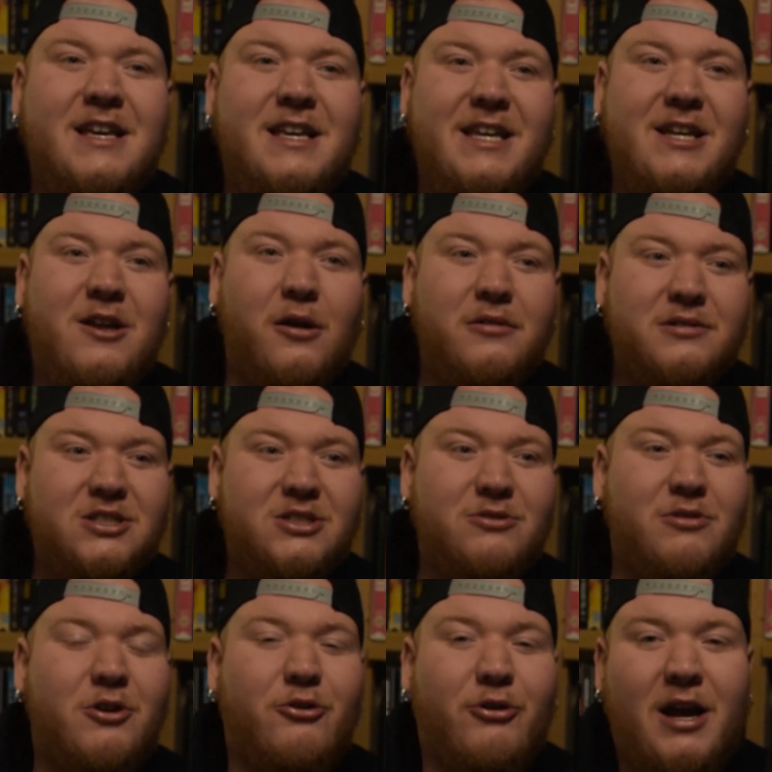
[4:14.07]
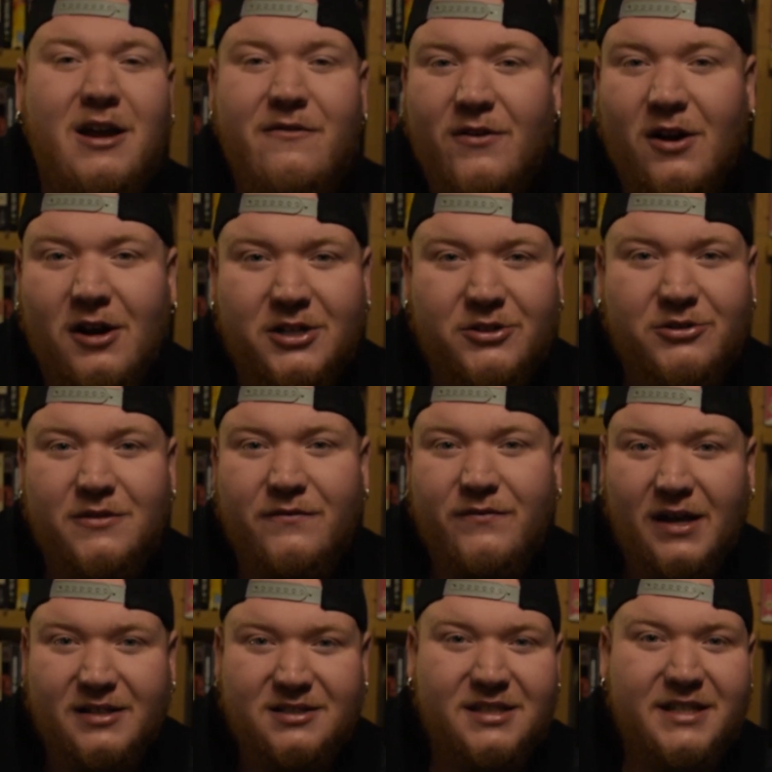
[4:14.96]
he goes to a graveyard to
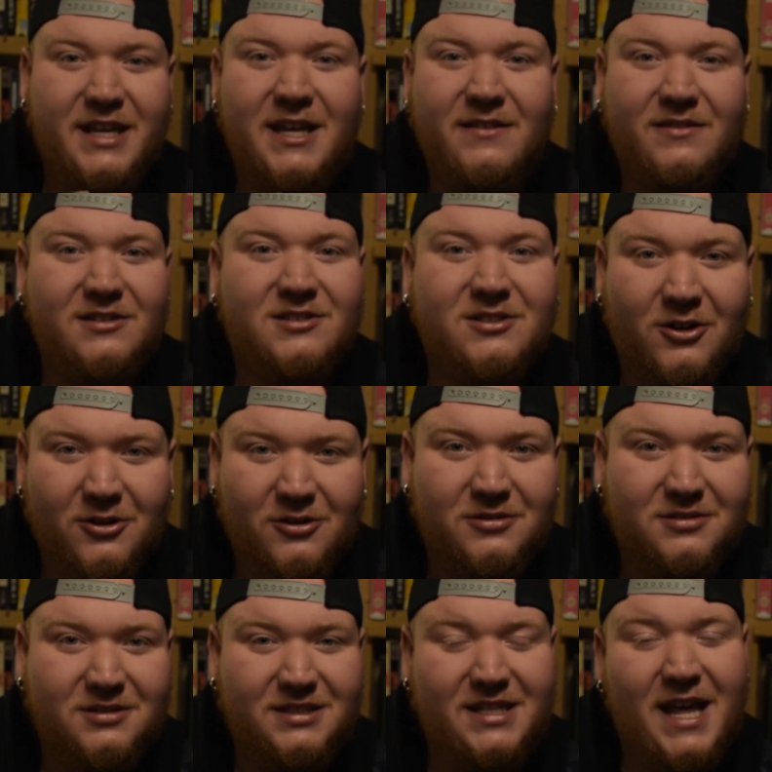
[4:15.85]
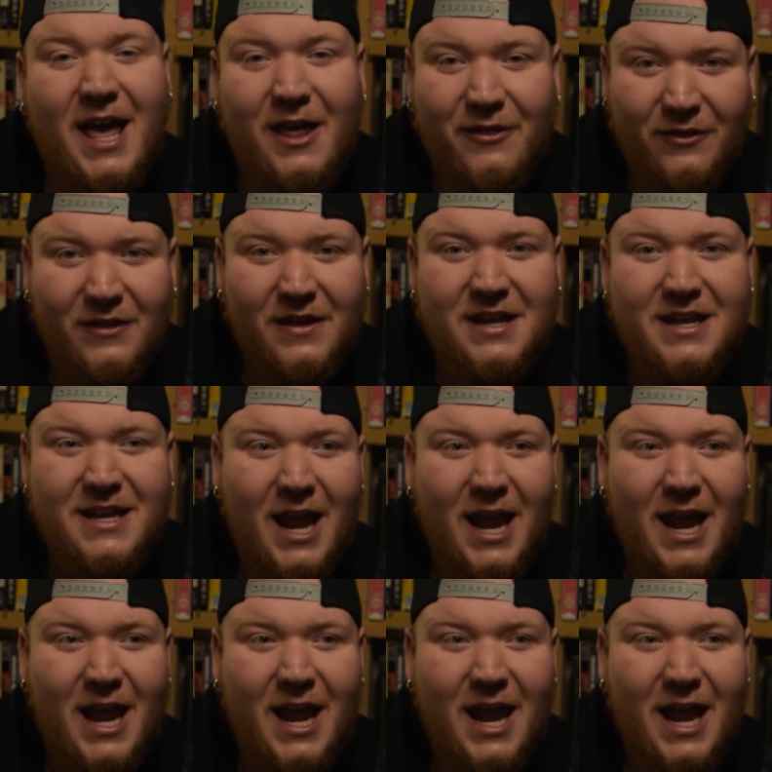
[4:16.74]
investigate this girl's death